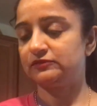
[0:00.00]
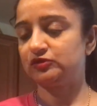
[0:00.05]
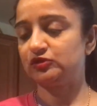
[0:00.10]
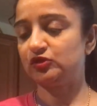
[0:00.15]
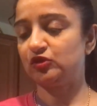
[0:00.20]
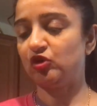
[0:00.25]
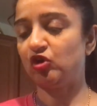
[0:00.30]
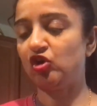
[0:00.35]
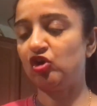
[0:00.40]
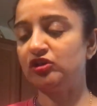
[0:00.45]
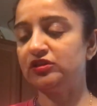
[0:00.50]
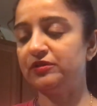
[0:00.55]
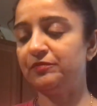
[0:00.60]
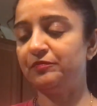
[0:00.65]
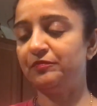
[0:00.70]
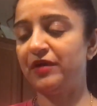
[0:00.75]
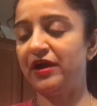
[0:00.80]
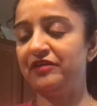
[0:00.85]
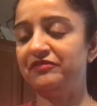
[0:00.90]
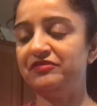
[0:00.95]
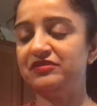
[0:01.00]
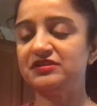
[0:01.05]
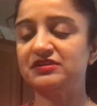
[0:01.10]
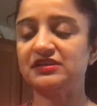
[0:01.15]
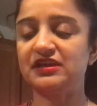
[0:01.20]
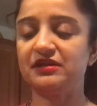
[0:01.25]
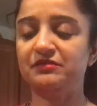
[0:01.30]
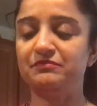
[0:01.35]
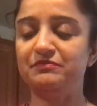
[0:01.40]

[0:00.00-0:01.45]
So all the powders are